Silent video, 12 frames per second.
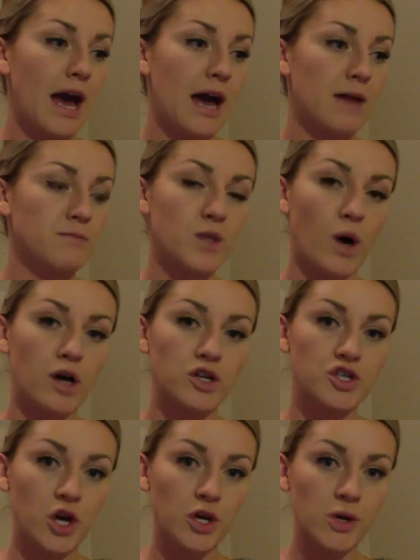So I'll
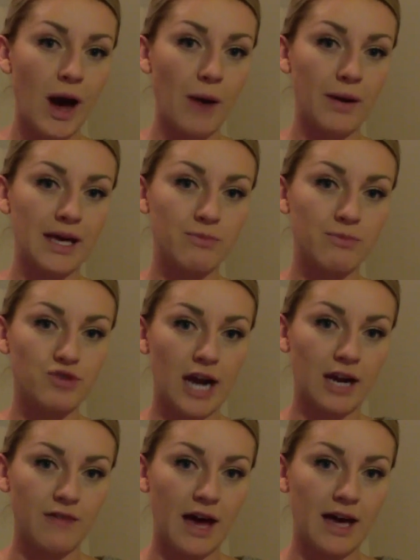show you how I keep
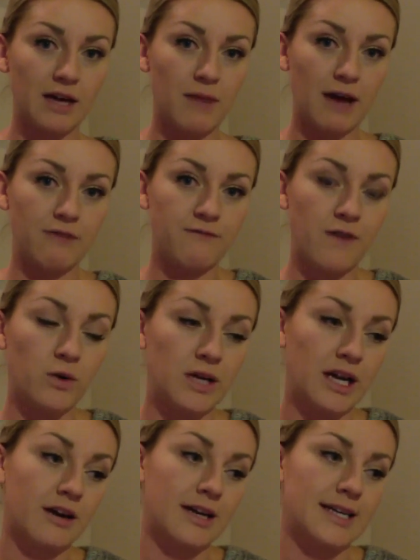track of that in my phone
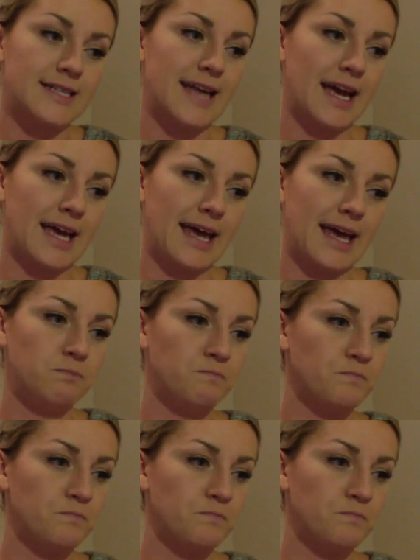here in a second.